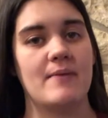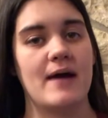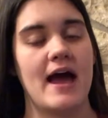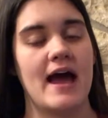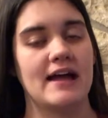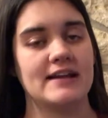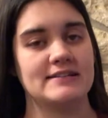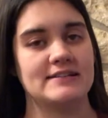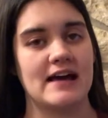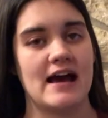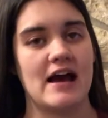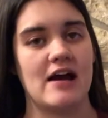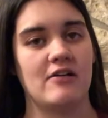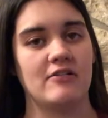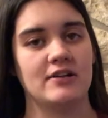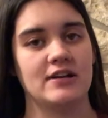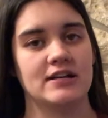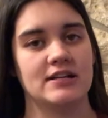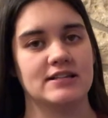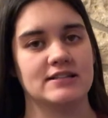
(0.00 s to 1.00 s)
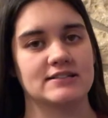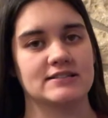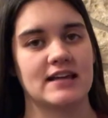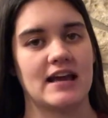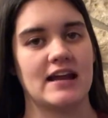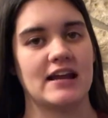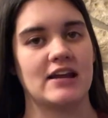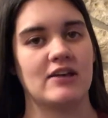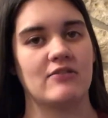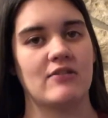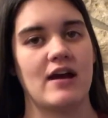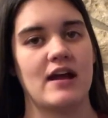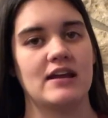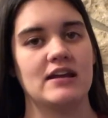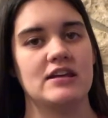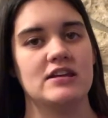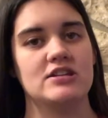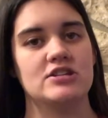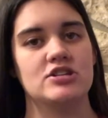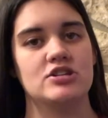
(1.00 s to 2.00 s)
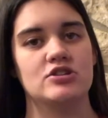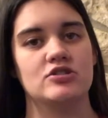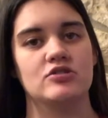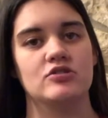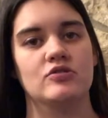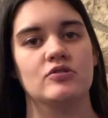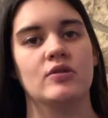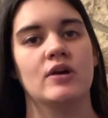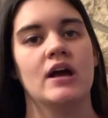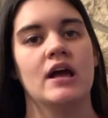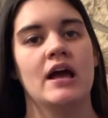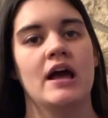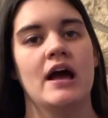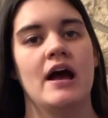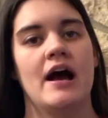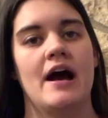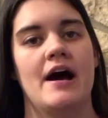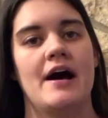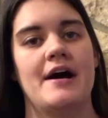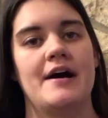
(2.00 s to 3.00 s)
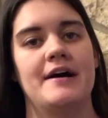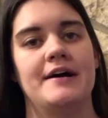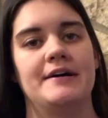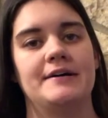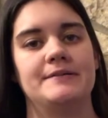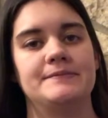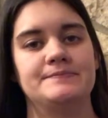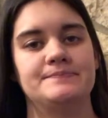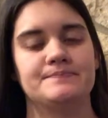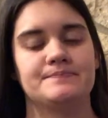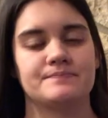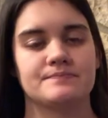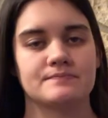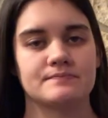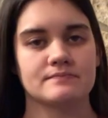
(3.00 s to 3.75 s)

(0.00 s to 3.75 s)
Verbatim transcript: head down and is getting ready to um,